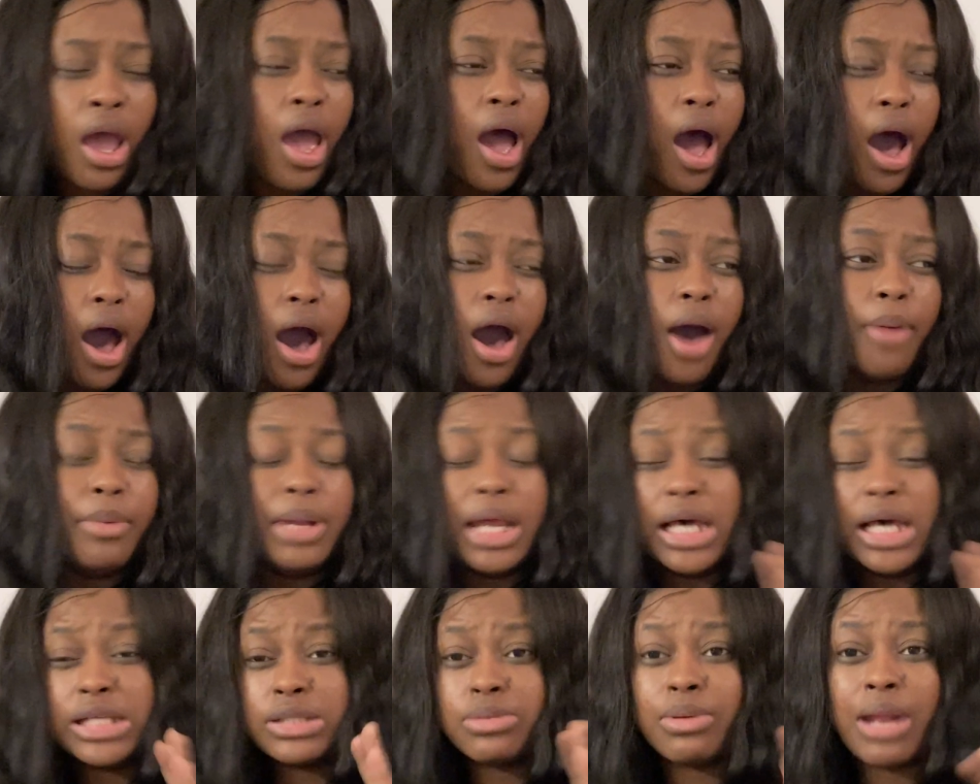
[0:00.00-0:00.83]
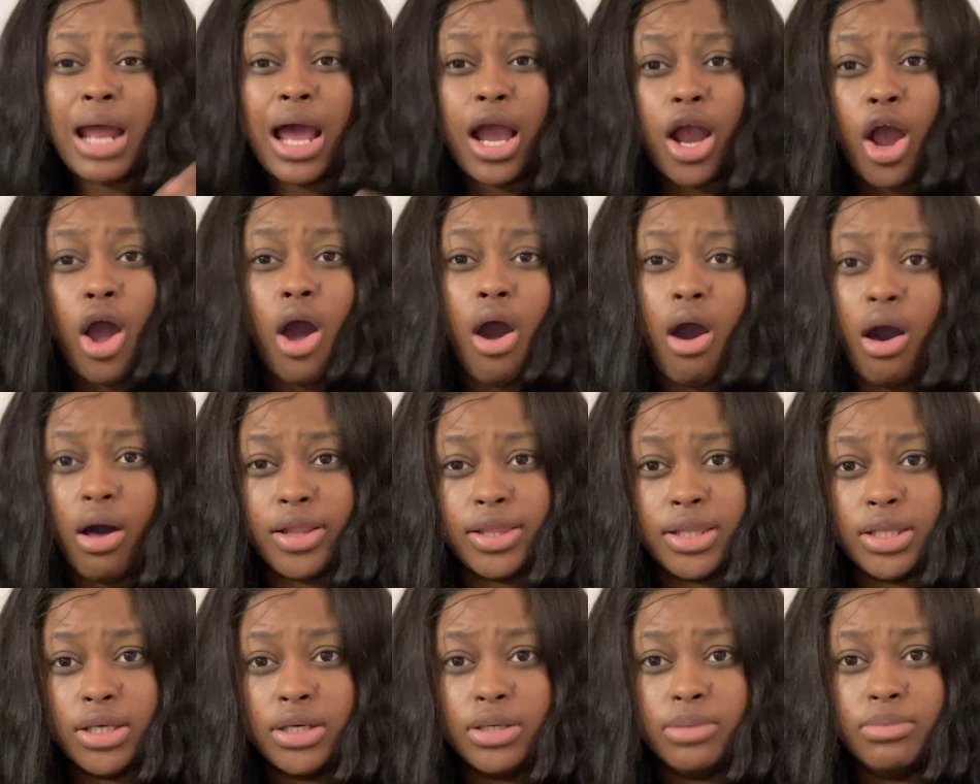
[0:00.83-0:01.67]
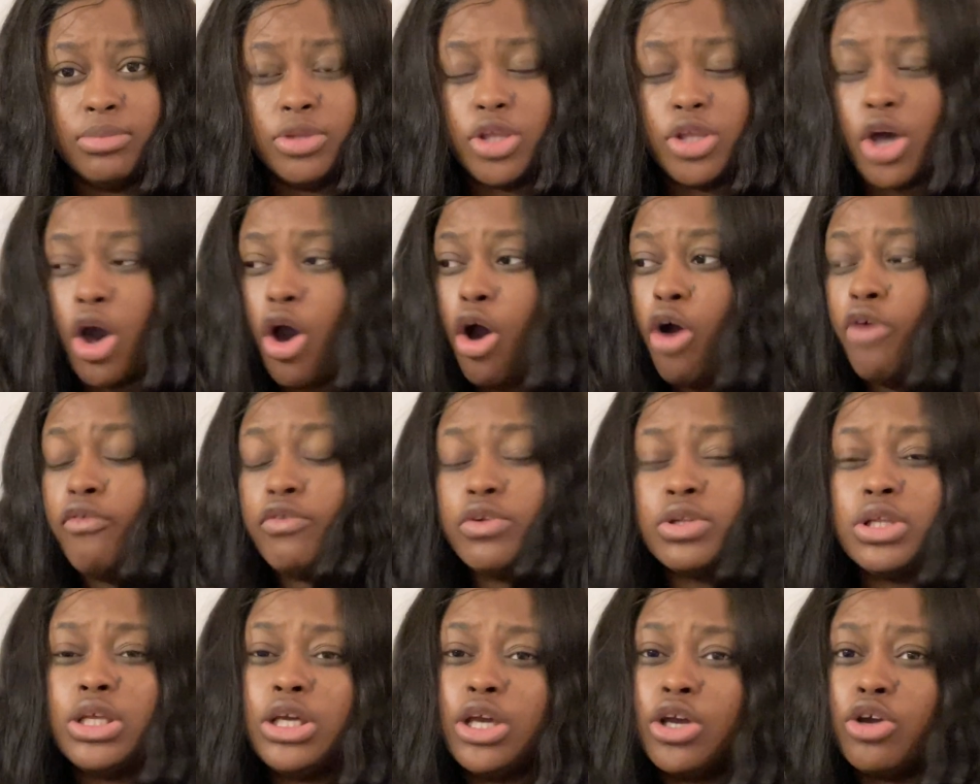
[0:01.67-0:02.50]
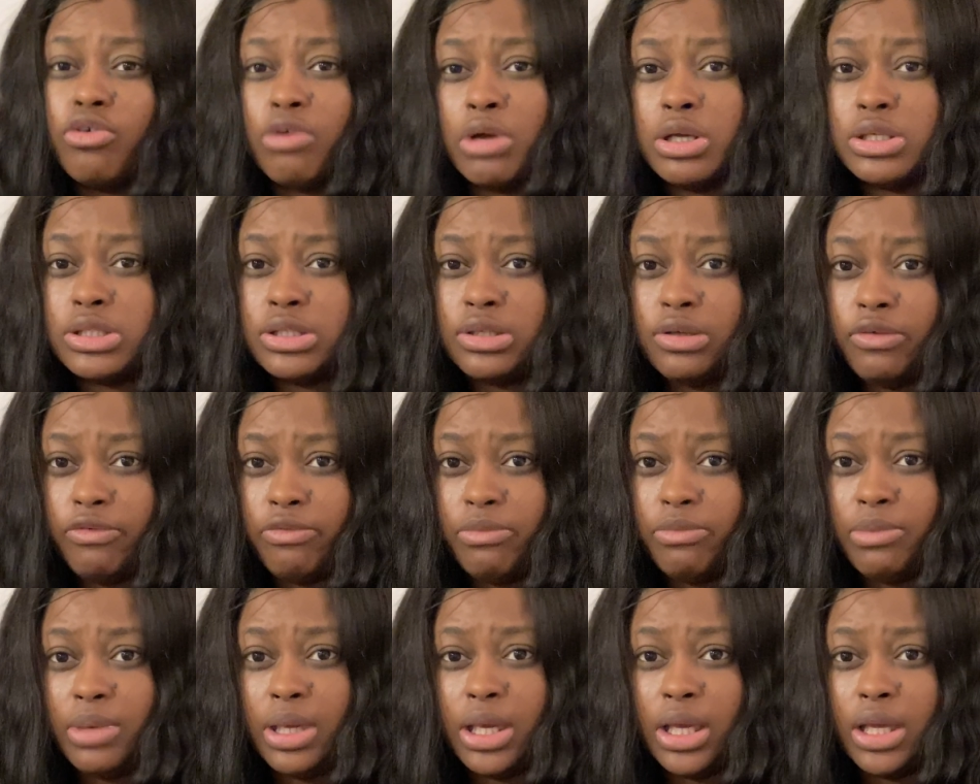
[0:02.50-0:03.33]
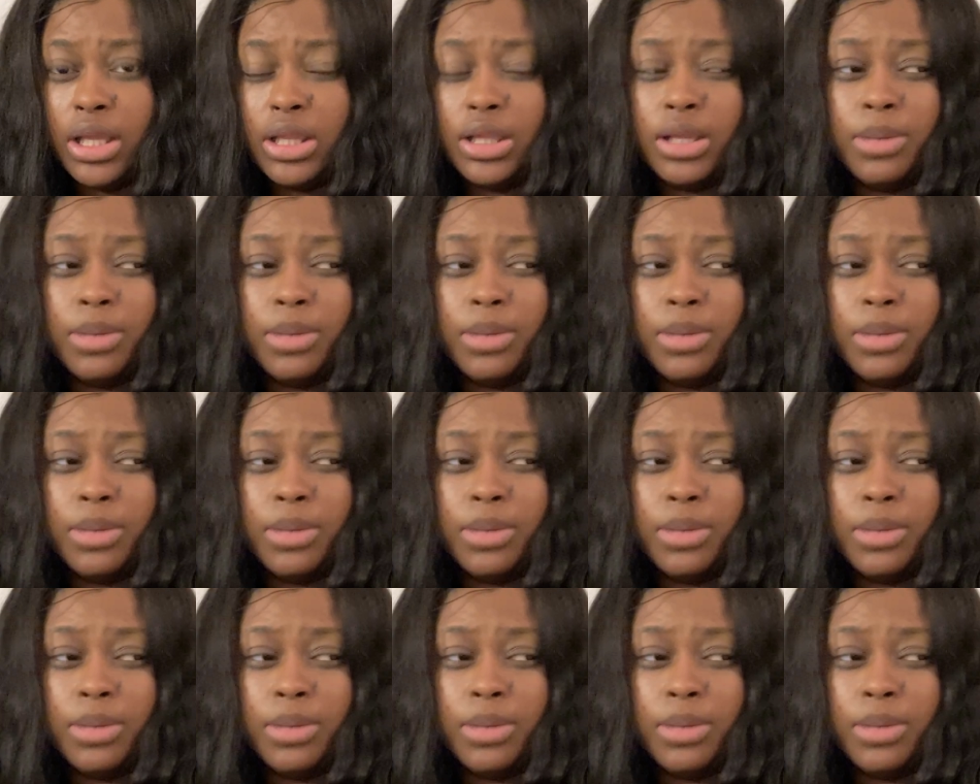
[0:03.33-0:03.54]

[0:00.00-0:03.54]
That's what I call them. The overly aggressive men.